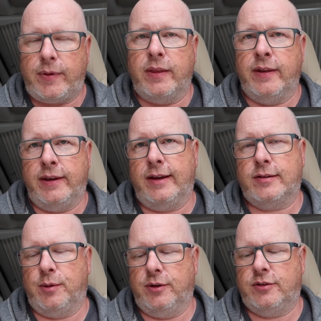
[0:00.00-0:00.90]
The
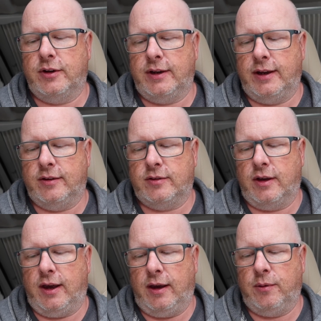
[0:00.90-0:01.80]
next question is,
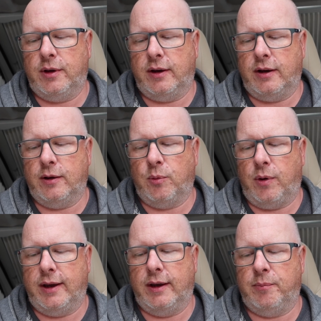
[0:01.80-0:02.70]
how can I
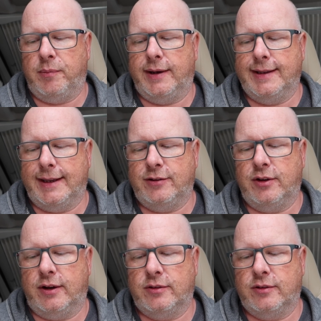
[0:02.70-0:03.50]
wire my leisure